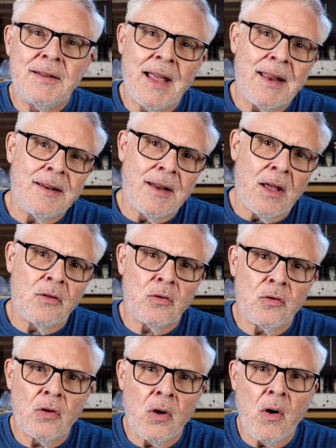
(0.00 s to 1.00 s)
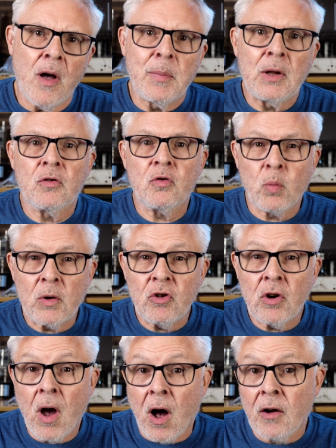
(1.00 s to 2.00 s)
10 days or so, I've been
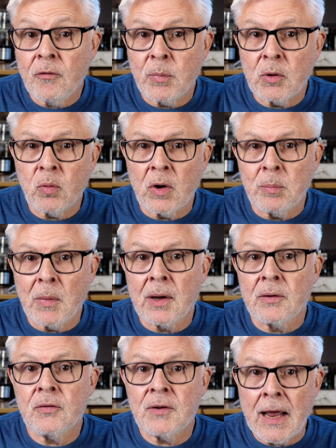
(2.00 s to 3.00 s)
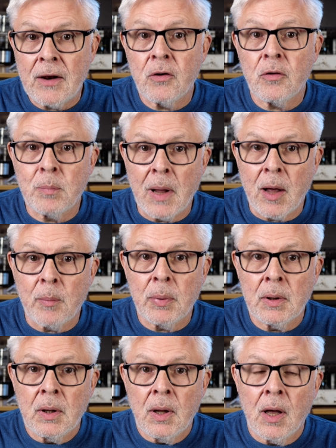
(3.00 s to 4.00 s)
switching off between my standard map
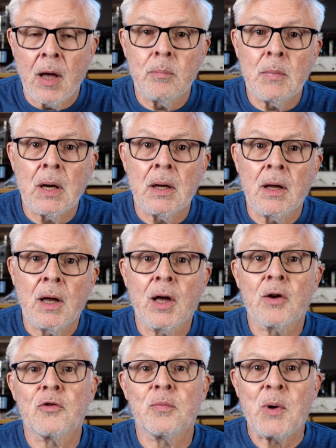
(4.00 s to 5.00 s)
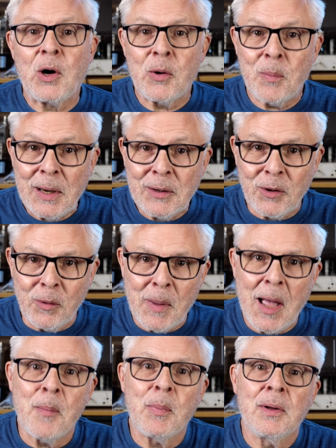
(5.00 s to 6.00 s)
and my experimental
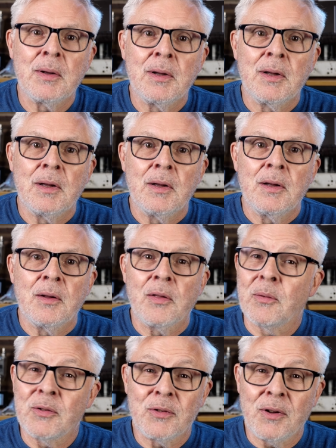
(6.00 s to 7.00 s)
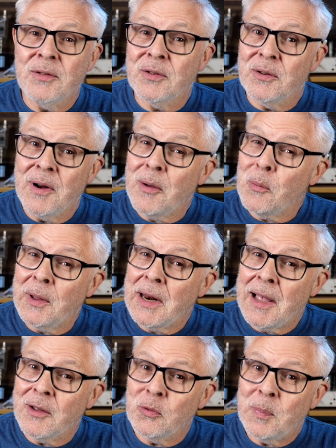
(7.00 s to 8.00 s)
map. The results are not what
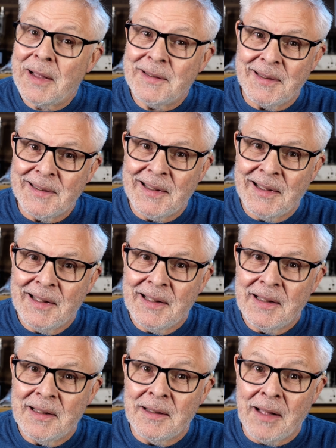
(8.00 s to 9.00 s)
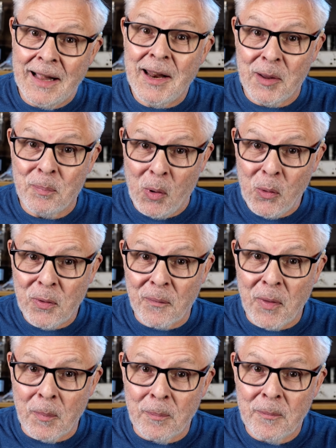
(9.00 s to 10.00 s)
I expected. I like both
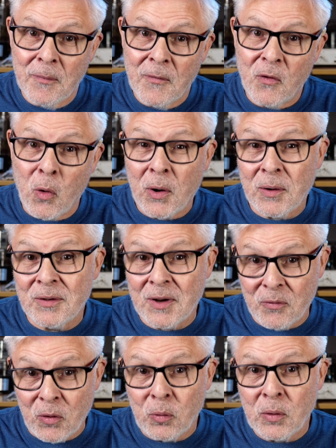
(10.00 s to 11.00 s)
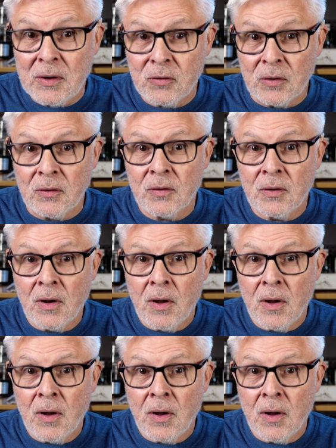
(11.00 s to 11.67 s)
of them for different reasons.